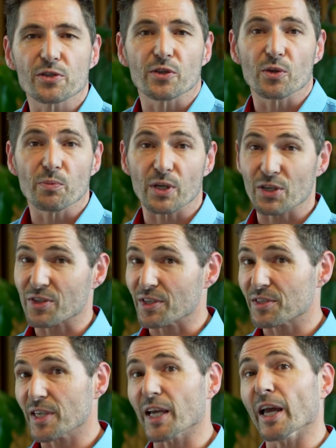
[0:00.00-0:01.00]
to them, but it's the
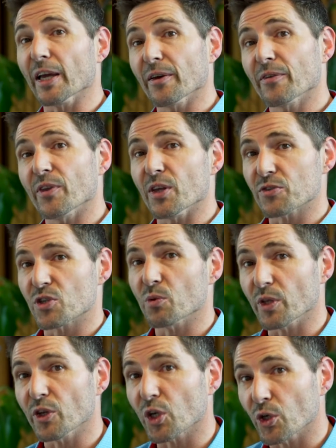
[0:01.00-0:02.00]
singing that's
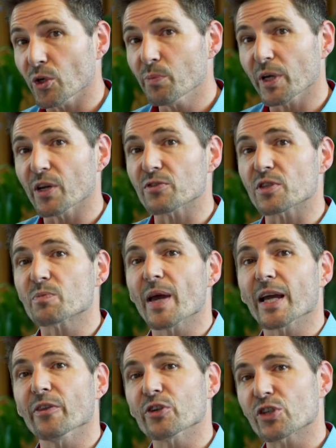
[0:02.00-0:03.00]
doing the good because it's
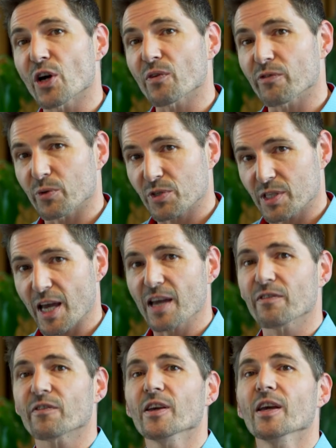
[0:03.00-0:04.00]
making the child feel
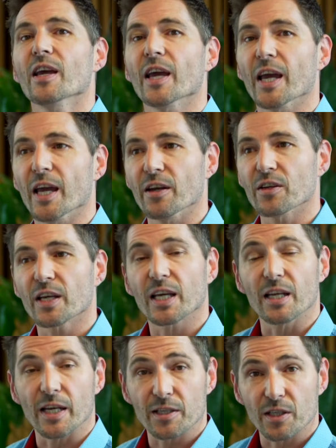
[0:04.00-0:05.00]
safe and
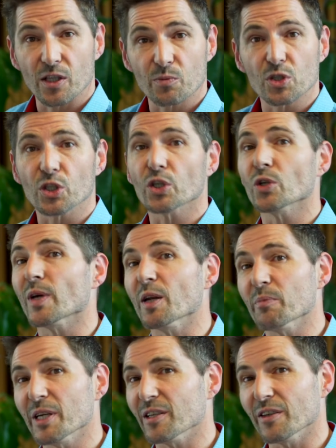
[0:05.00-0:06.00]
connecting them to you and
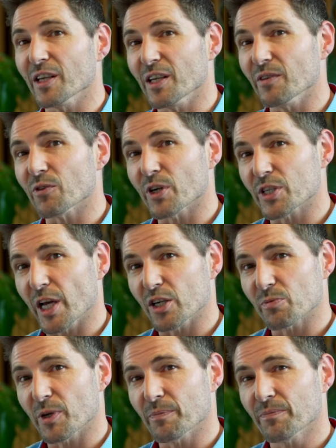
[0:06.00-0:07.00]
meeting their need for
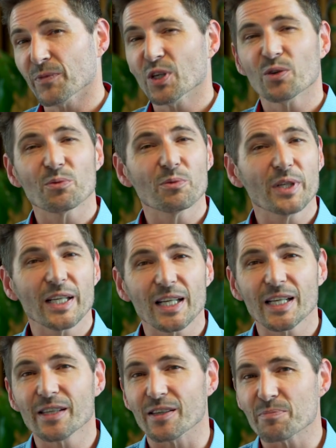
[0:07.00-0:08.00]
attachment.
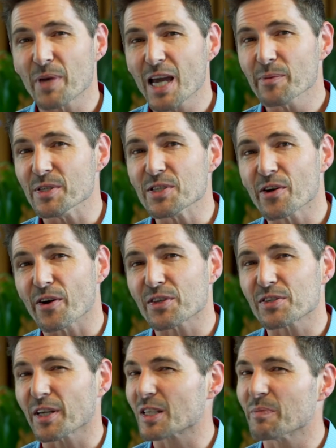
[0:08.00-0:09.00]
Really, the baby 0 to
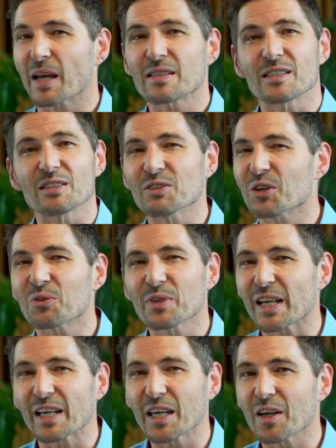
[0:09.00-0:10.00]
6 months does not
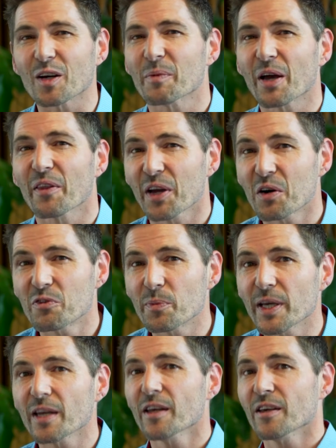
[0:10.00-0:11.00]
really care about the
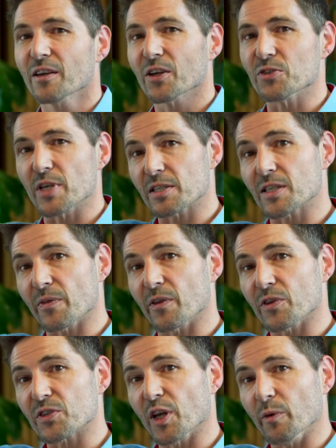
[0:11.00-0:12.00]
alphabet because that's something
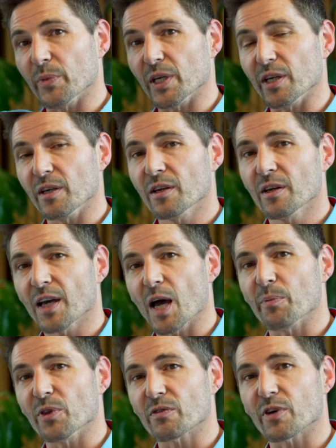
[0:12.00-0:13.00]
that's going to be up
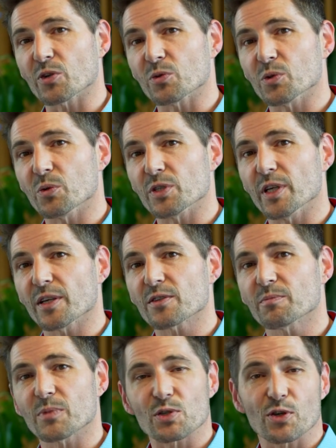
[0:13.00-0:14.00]
in the frontal cortex,
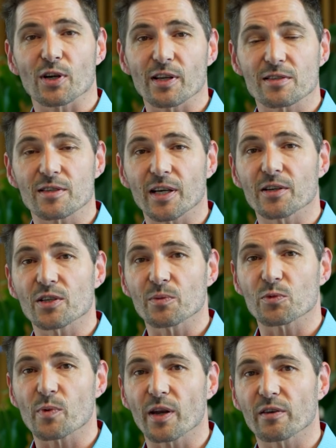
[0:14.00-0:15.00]
but certainly singing to them
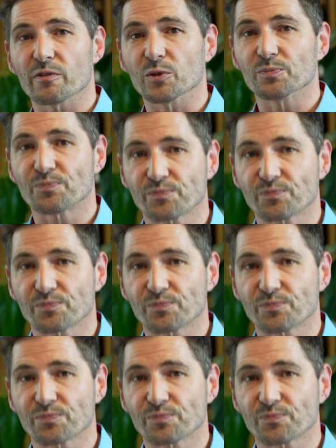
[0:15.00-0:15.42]
is wonderful.